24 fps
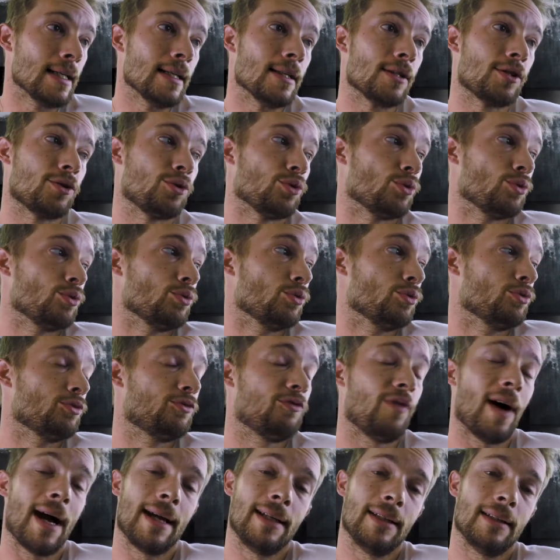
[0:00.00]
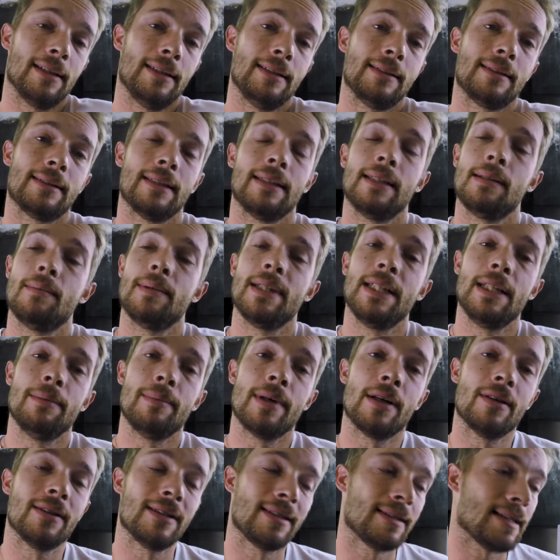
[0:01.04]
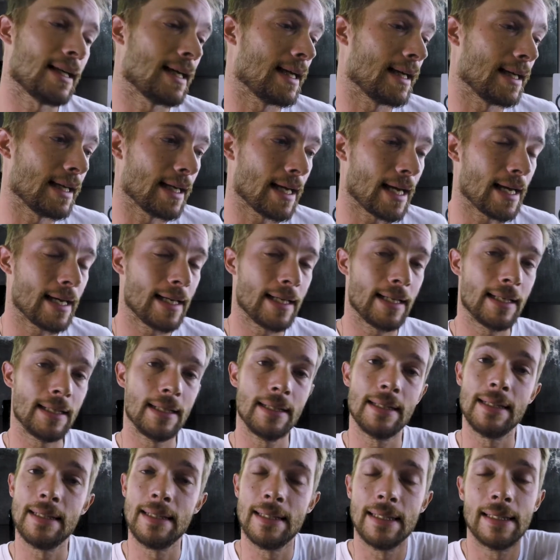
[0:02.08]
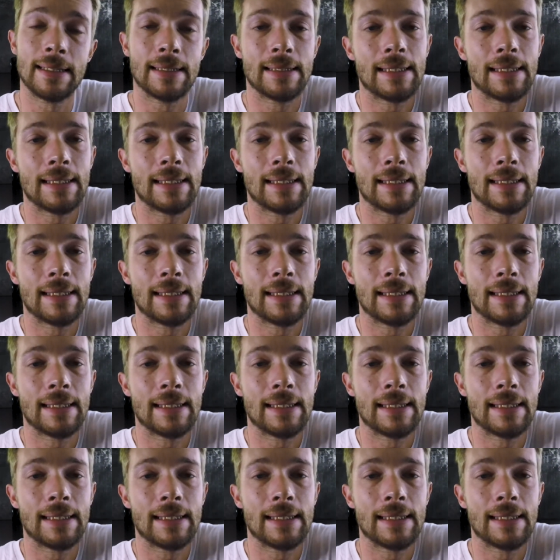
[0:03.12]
to finally send him an email and say, hey,